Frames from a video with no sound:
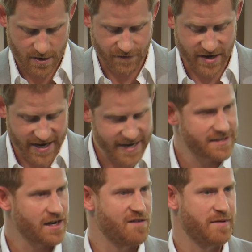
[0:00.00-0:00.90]
For
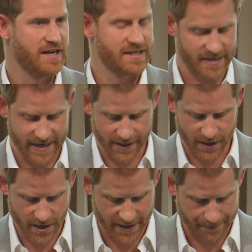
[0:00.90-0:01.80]
years, I've been listening and
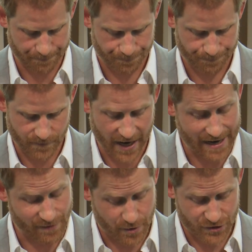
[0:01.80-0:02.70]
learning. I
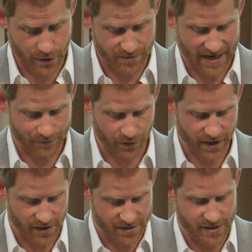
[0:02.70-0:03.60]
never presume to have all the
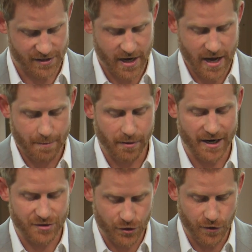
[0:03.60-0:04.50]
answers, but I
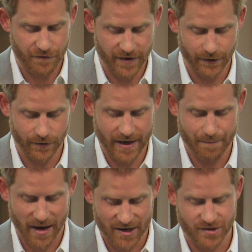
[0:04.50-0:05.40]
do feel
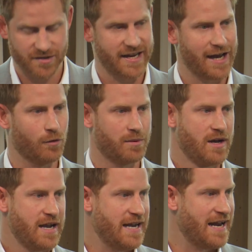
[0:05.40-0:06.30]
impassioned to help
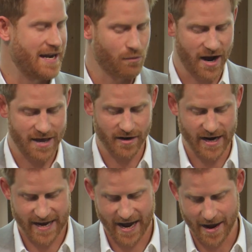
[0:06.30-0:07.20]
in any way that
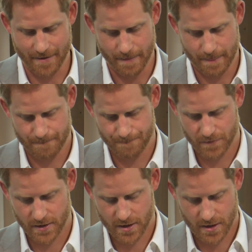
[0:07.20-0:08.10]
I can.
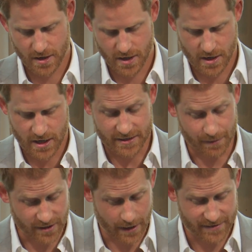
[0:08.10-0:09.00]

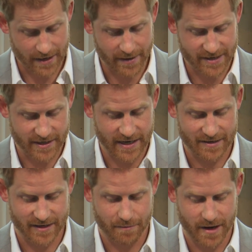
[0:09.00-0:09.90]
Sometimes that means
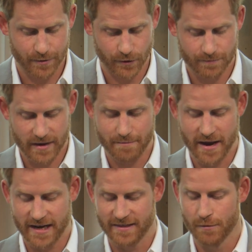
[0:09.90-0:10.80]
connecting people and
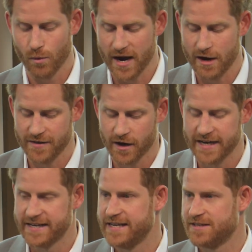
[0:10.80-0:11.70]
making them aware of the
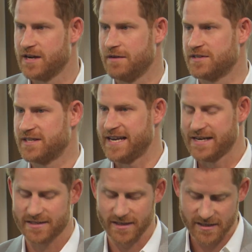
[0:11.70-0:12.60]
ideas that I've
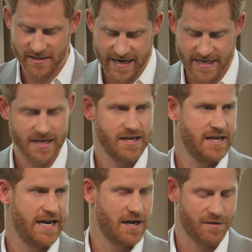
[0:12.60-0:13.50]
seen succeed
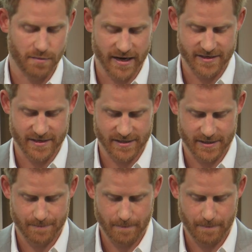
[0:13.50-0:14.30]
in other places.